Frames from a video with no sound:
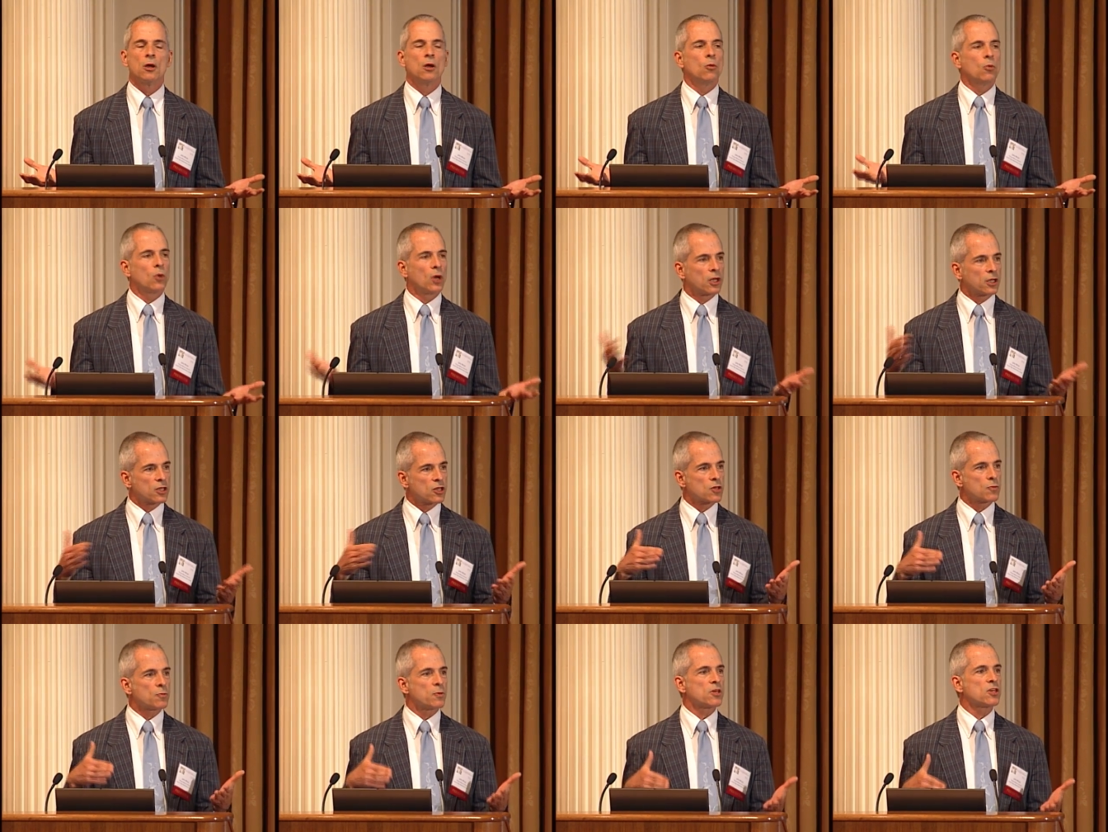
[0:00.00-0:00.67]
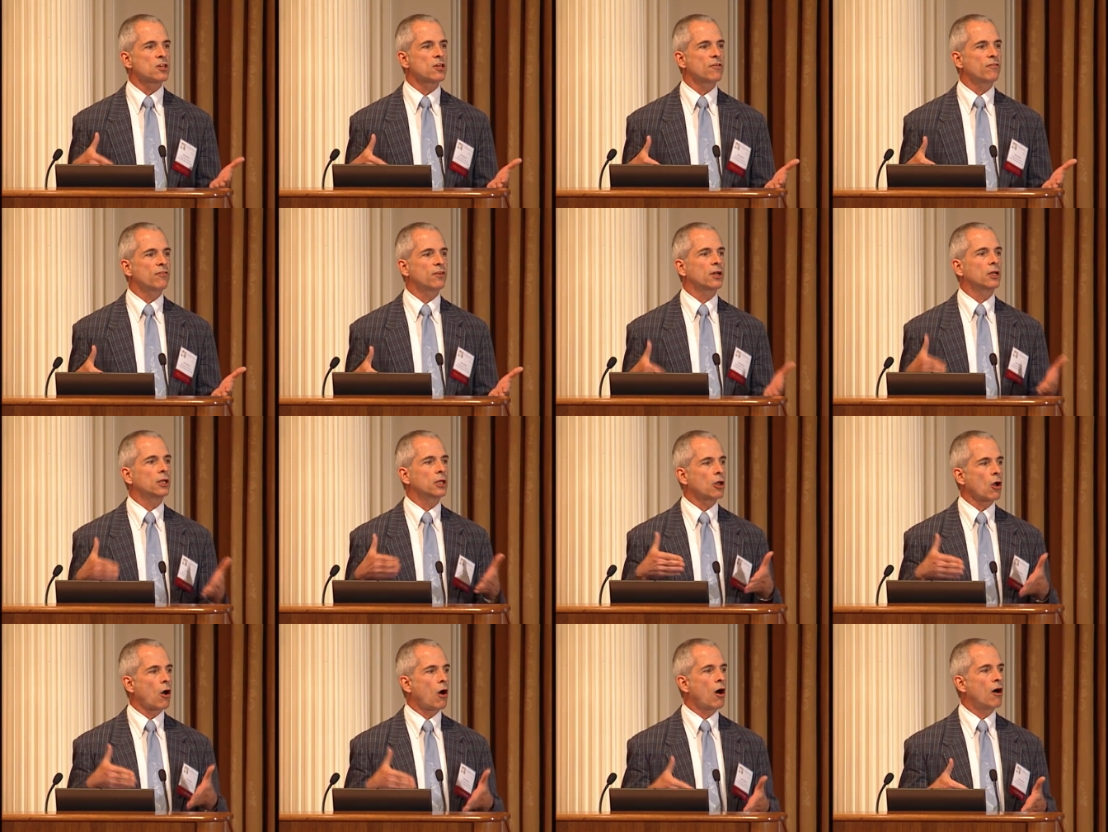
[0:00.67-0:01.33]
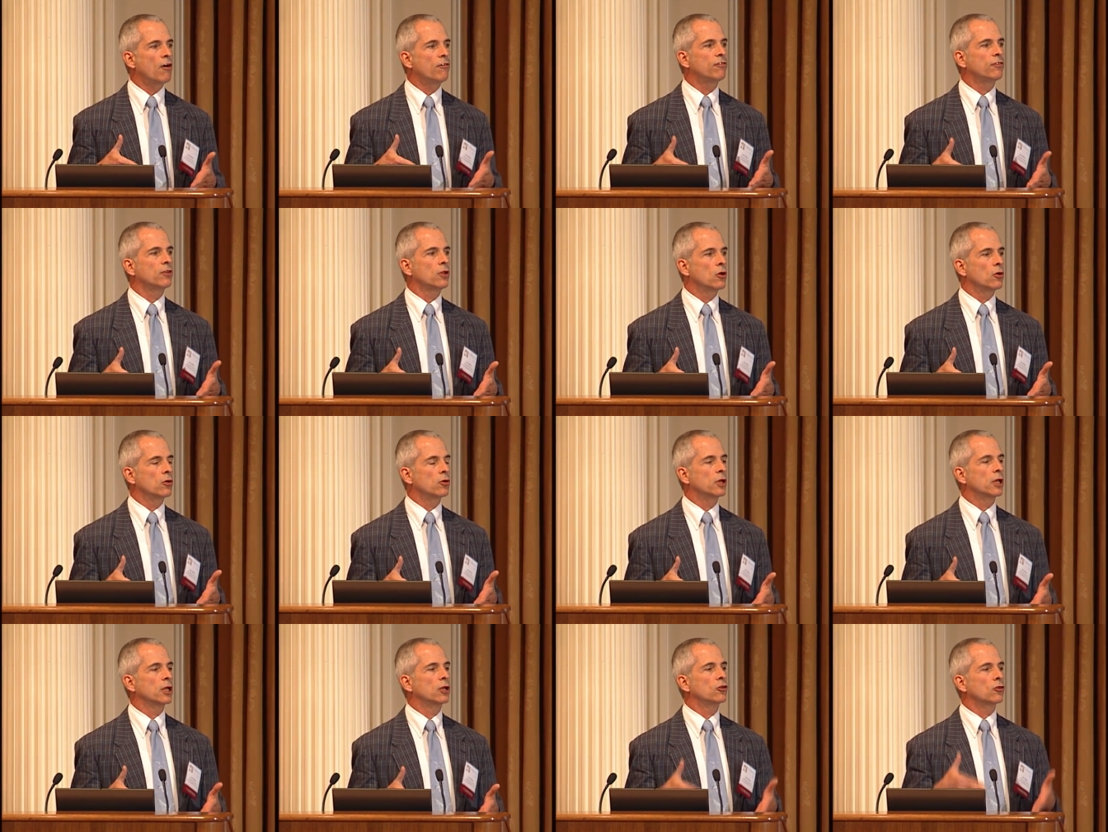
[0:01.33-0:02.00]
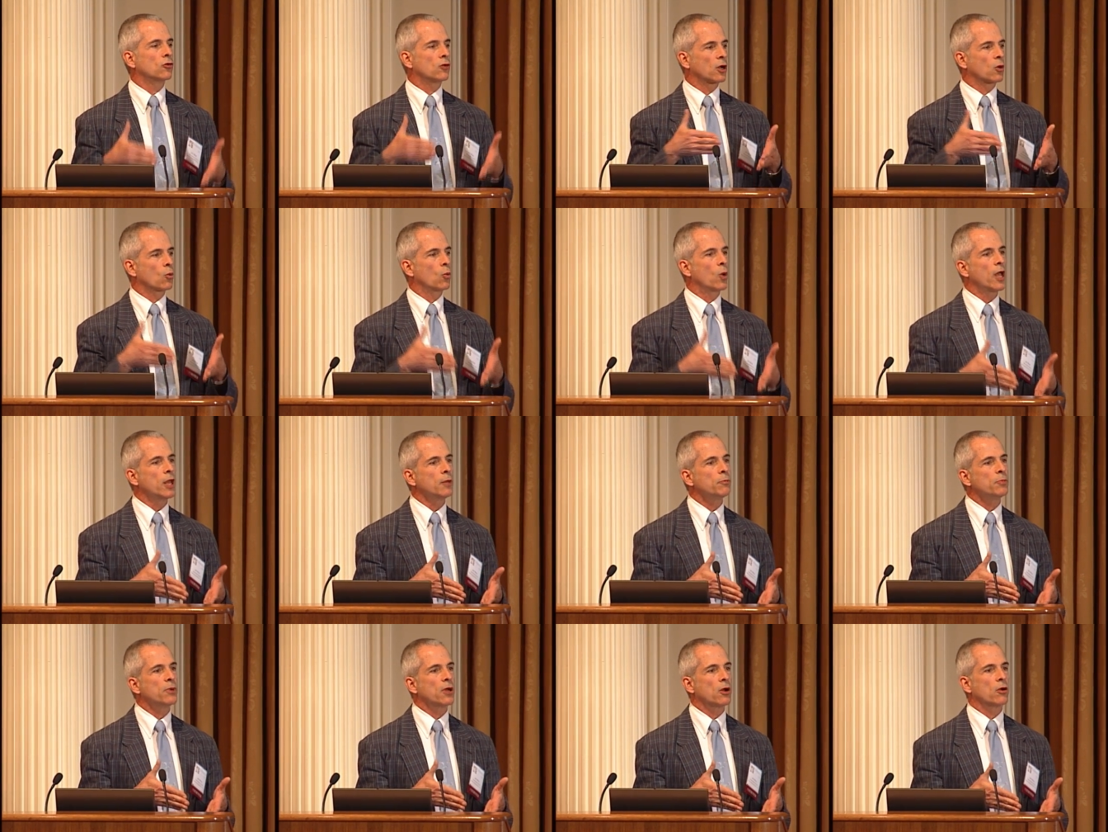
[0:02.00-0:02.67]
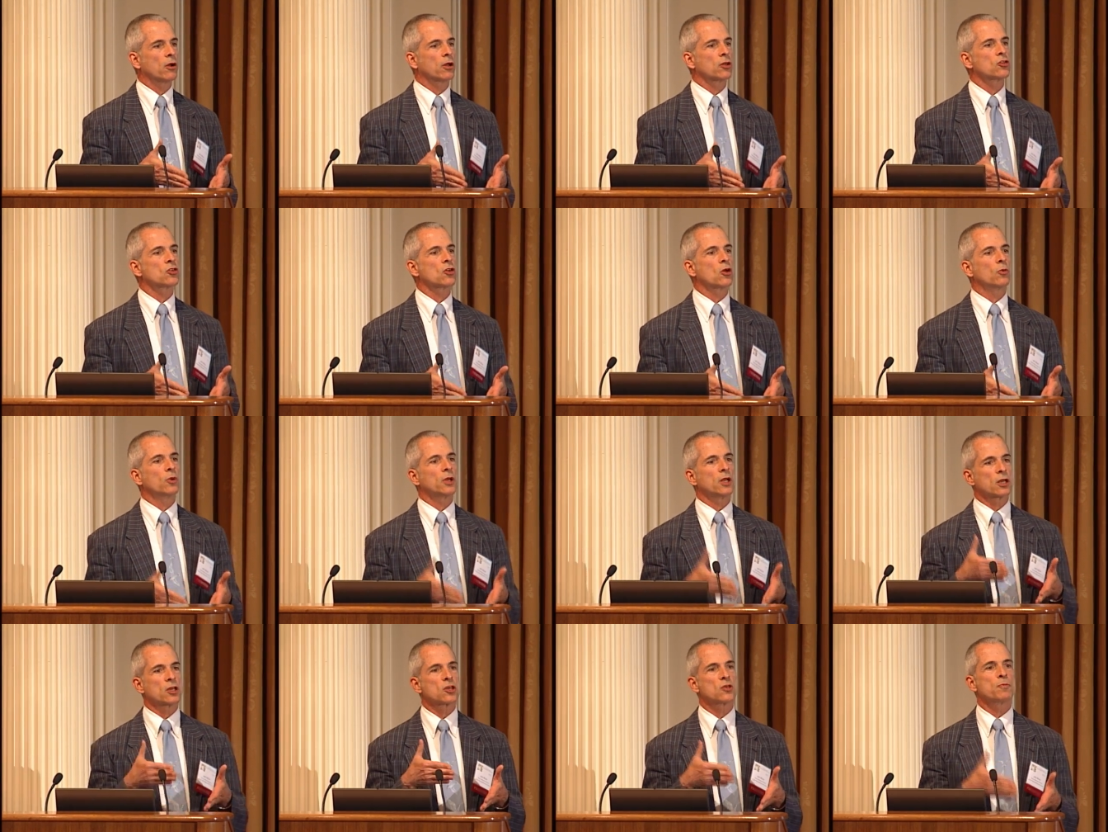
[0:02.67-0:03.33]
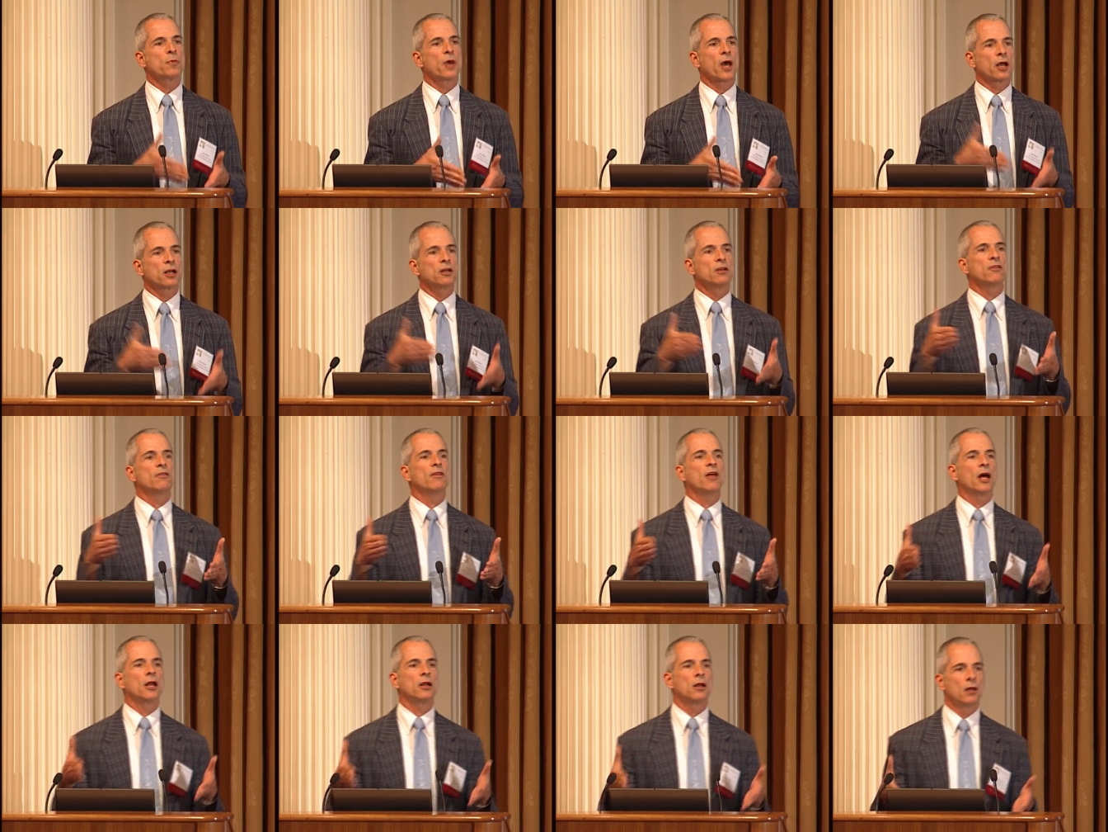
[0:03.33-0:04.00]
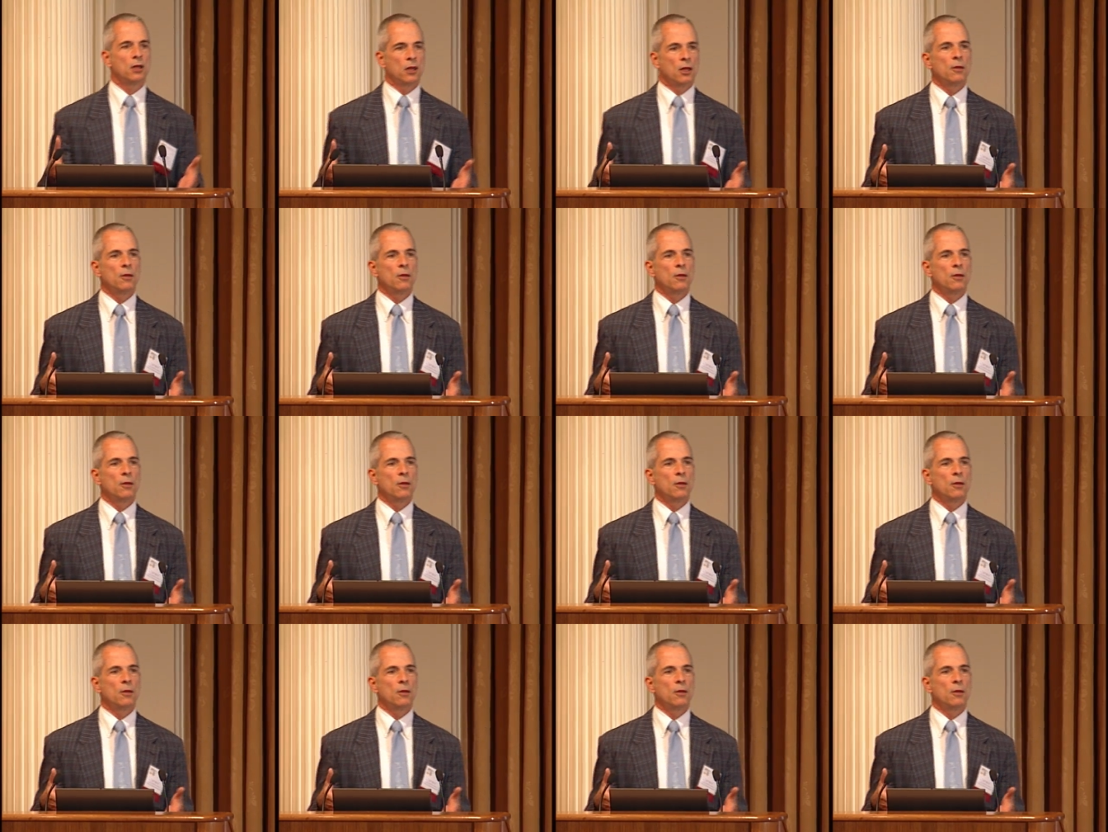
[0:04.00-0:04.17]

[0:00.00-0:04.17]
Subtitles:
Well, it's specifically offloading during weight bearing, so we'd expect that